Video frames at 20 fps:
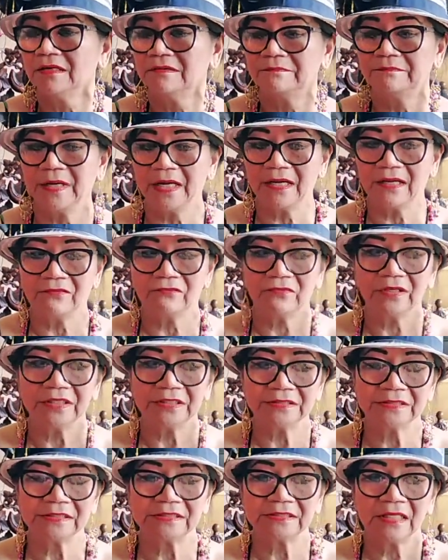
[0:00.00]
But
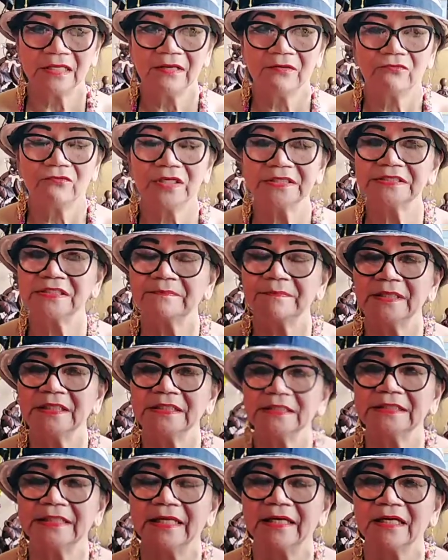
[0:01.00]
once upon
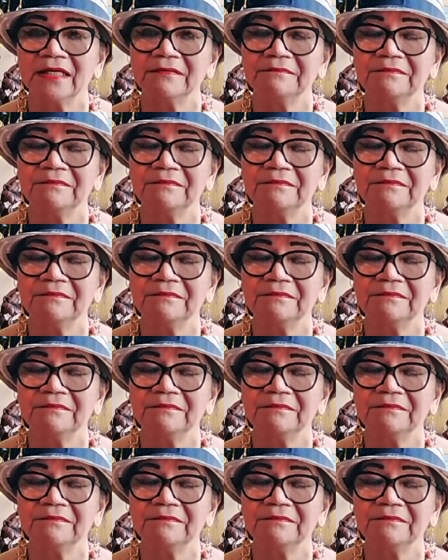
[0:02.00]
a time,